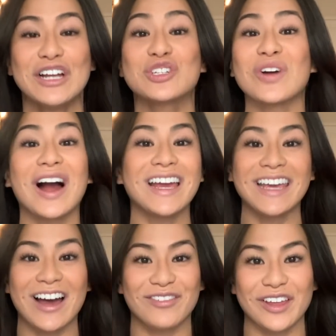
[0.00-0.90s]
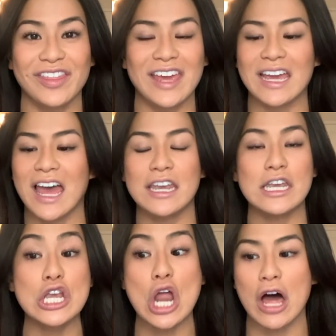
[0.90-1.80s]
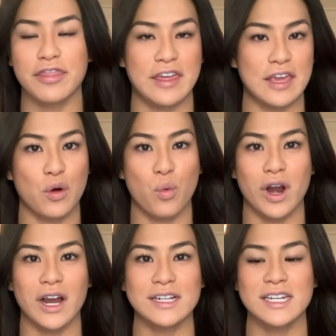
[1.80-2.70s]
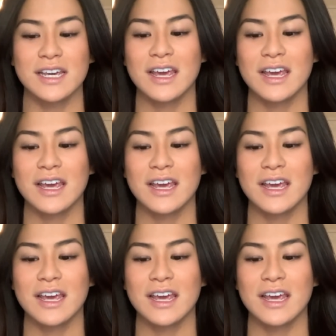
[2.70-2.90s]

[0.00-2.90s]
trying everything and nothing worked.